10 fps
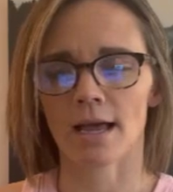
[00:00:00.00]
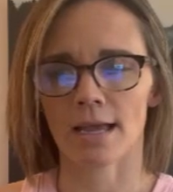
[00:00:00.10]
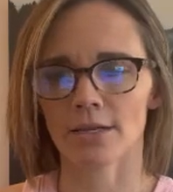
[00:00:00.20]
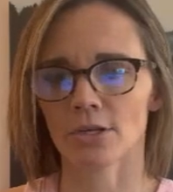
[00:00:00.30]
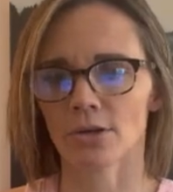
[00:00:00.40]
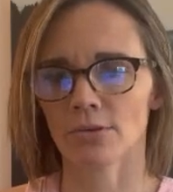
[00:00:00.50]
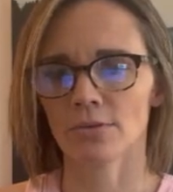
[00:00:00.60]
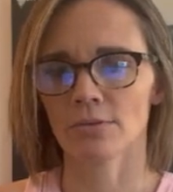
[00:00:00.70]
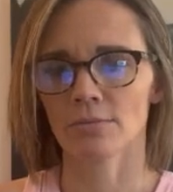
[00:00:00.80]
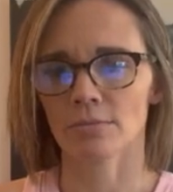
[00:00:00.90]
I
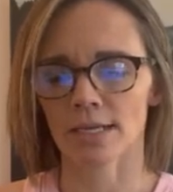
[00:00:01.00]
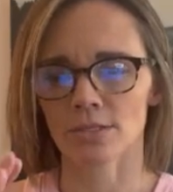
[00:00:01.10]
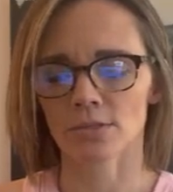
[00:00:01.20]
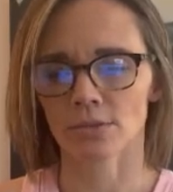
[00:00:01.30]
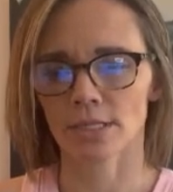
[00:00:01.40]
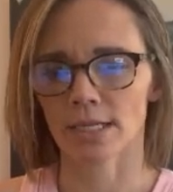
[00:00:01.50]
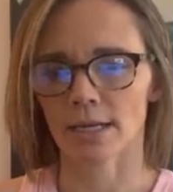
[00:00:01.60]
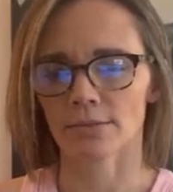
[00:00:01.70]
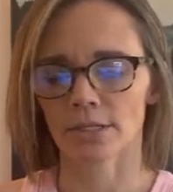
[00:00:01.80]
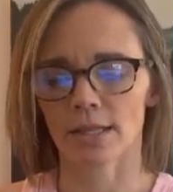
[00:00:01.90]
know my story. I
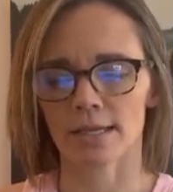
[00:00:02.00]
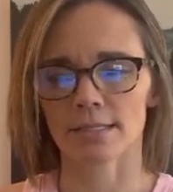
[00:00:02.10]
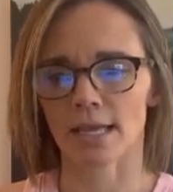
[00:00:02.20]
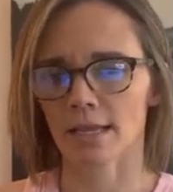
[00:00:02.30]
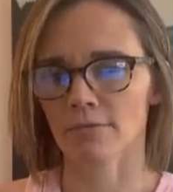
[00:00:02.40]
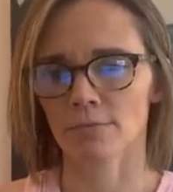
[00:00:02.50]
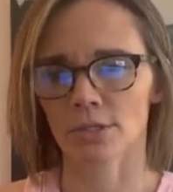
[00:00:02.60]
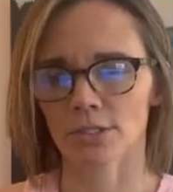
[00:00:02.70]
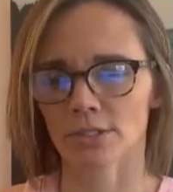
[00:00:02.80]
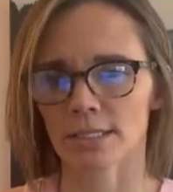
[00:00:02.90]
realize I have
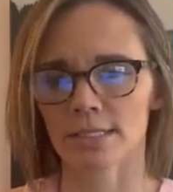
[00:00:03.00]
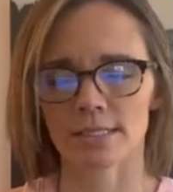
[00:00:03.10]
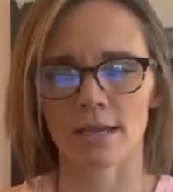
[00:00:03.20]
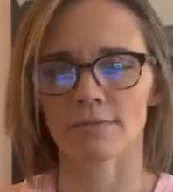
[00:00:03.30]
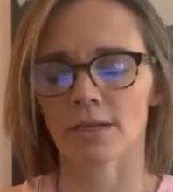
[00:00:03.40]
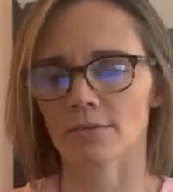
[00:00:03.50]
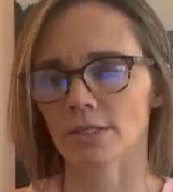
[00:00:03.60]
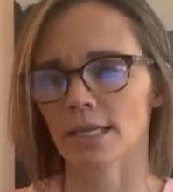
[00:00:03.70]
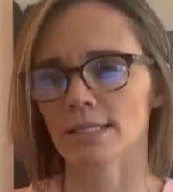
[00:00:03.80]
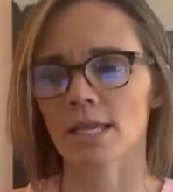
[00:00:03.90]
mercury stuff. I
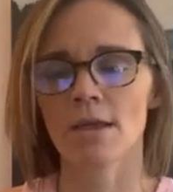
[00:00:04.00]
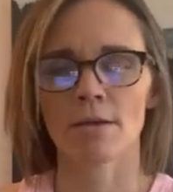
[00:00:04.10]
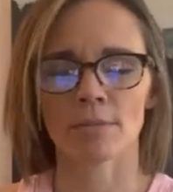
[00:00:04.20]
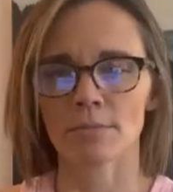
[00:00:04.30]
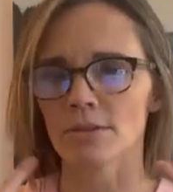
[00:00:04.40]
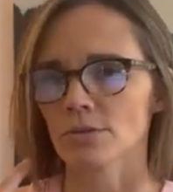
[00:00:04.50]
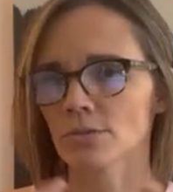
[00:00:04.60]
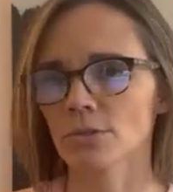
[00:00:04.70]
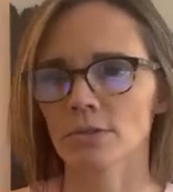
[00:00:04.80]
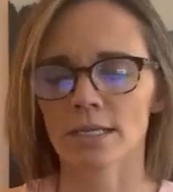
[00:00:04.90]
realize maybe there's
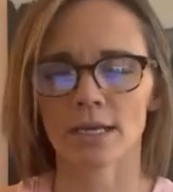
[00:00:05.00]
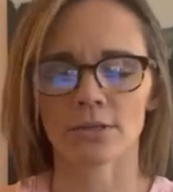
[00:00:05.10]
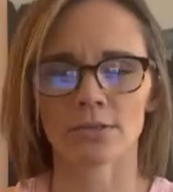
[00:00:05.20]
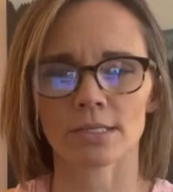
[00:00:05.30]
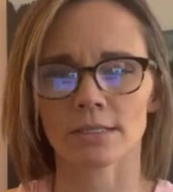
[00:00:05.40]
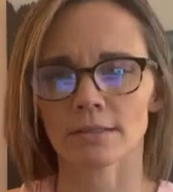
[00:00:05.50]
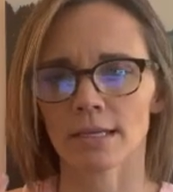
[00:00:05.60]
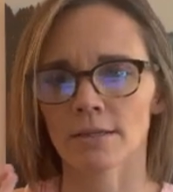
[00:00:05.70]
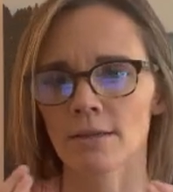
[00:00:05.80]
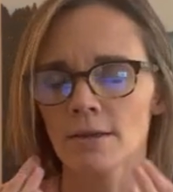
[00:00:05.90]
root canals and
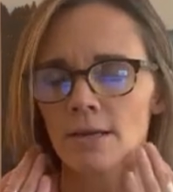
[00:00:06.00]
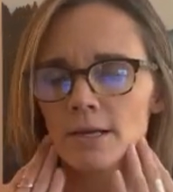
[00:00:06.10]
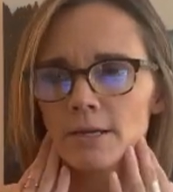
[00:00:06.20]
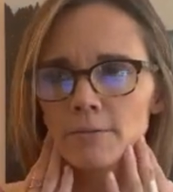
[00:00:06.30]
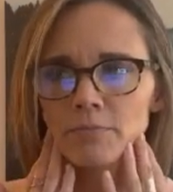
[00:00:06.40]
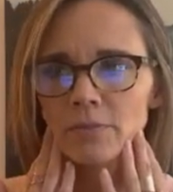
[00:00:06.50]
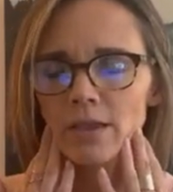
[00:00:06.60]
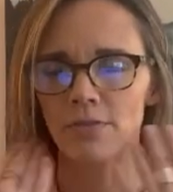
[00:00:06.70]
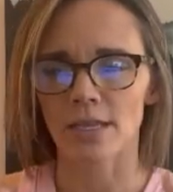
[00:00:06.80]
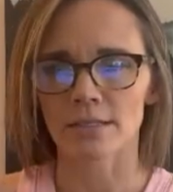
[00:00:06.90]
like
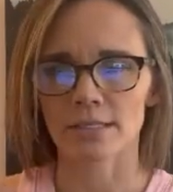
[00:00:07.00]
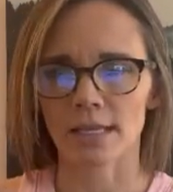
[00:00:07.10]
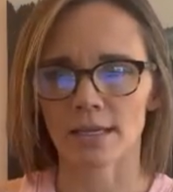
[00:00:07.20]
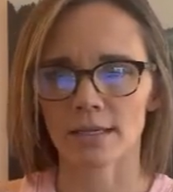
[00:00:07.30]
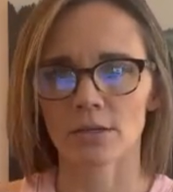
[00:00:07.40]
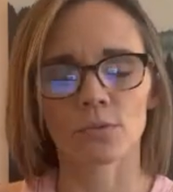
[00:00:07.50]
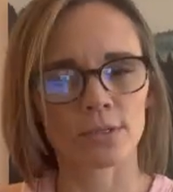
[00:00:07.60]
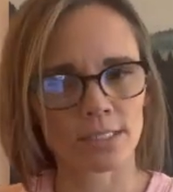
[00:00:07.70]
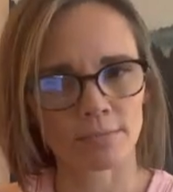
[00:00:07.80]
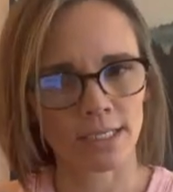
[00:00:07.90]
um, things like
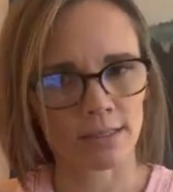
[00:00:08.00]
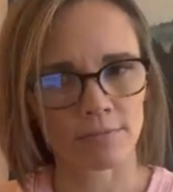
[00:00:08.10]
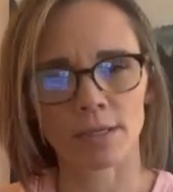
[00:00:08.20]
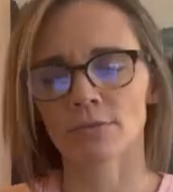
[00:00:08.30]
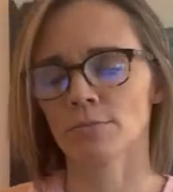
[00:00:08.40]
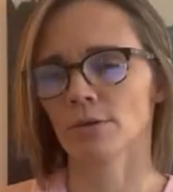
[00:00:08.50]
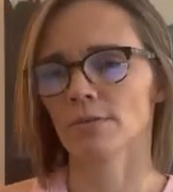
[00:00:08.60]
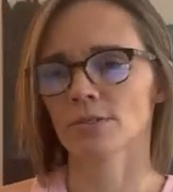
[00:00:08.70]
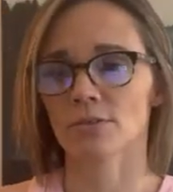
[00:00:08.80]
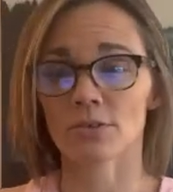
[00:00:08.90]
wisdom teeth have been
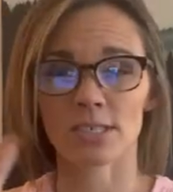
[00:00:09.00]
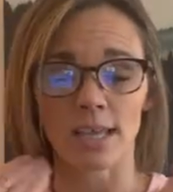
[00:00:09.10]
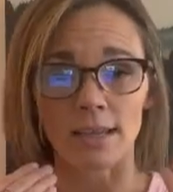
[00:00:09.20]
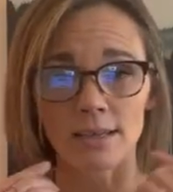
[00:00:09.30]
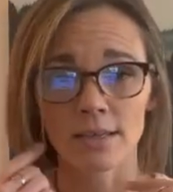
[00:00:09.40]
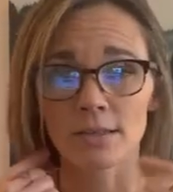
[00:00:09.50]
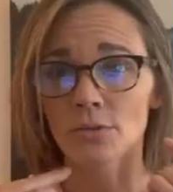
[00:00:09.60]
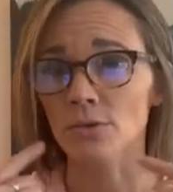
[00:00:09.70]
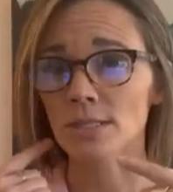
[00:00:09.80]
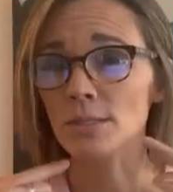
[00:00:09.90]
removed. So there's that
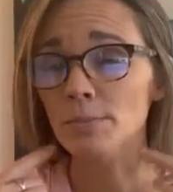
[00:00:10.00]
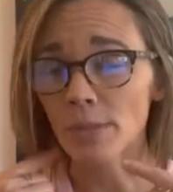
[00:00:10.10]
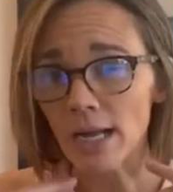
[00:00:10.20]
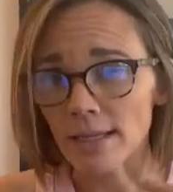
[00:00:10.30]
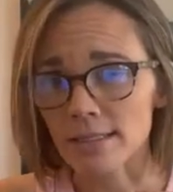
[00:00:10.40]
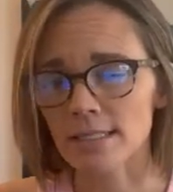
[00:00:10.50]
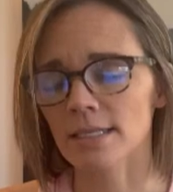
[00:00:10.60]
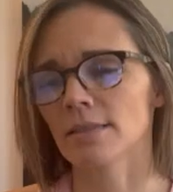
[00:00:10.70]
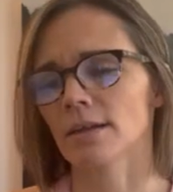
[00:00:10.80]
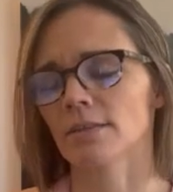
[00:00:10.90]
those spots
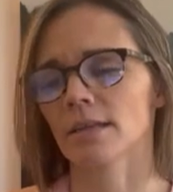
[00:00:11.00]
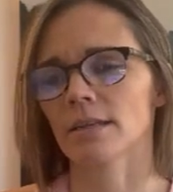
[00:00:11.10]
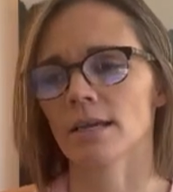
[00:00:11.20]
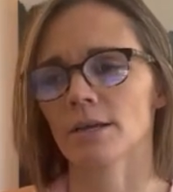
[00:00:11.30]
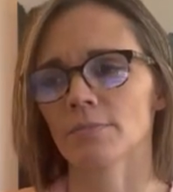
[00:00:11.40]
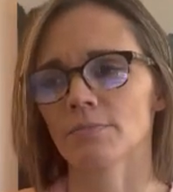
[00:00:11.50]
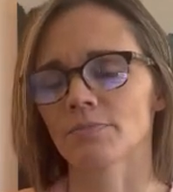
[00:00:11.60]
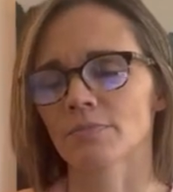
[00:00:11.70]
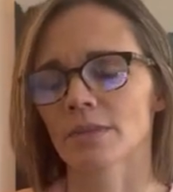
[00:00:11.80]
in there that um,